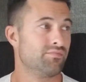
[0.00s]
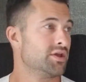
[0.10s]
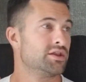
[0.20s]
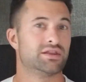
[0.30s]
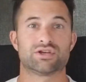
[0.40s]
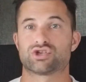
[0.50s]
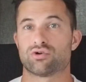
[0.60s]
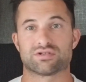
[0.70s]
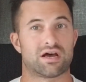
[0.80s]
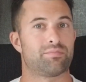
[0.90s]
This shows
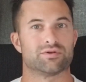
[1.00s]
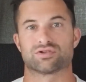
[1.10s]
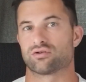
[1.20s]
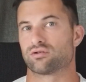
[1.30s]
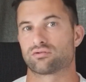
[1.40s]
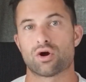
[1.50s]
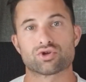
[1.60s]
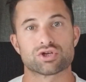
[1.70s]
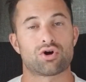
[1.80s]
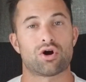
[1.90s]
up in certain
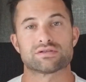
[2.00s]
coaching calls.